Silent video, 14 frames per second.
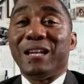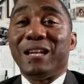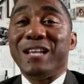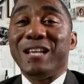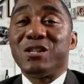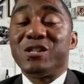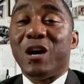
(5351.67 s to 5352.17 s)

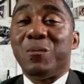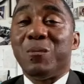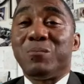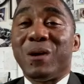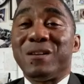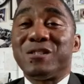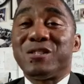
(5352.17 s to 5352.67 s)
And ladies and
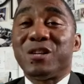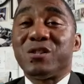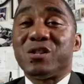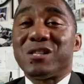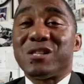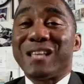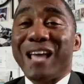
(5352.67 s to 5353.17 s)
gentlemen,
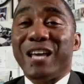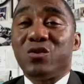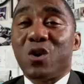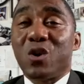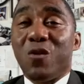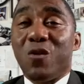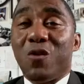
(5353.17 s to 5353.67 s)
brothers and sisters,
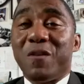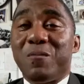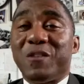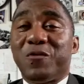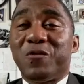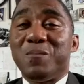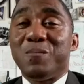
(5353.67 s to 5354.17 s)
thank you so
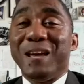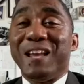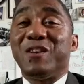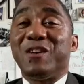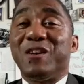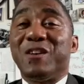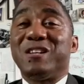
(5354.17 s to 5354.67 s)
very much for
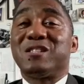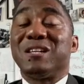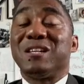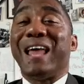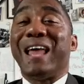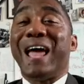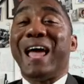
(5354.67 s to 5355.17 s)
being here. This
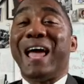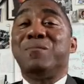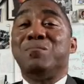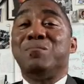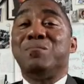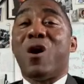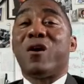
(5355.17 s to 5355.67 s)
is the
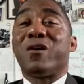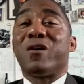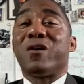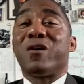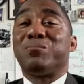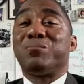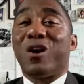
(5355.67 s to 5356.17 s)

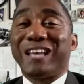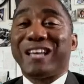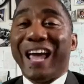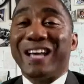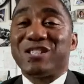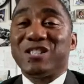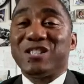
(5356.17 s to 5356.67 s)
landmark
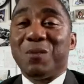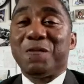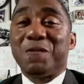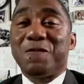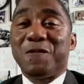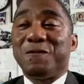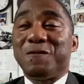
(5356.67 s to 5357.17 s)
broadcast
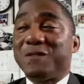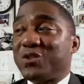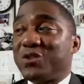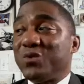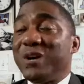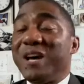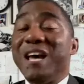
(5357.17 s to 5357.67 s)
number
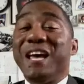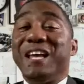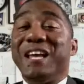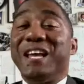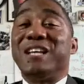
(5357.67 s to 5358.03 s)
52.